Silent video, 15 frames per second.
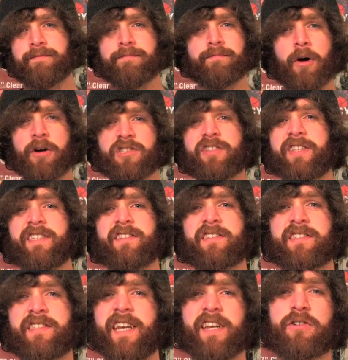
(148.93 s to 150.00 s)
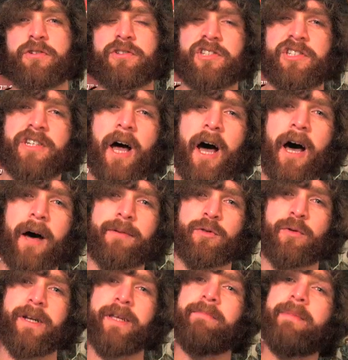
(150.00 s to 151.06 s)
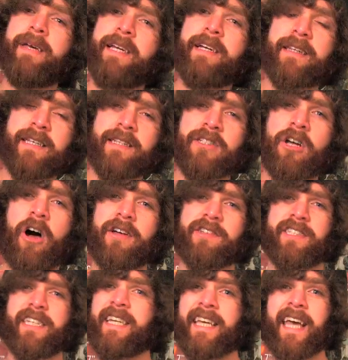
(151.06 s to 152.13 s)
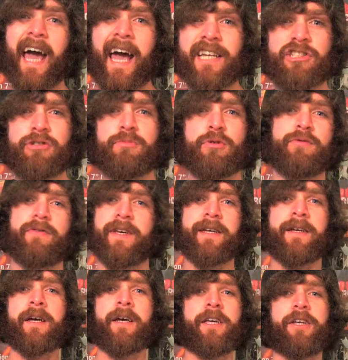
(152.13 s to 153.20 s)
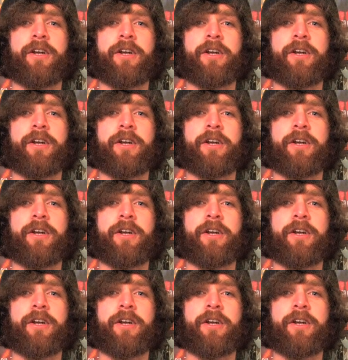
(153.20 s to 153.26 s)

most of these cynical snobs want to immediately toss any action movie,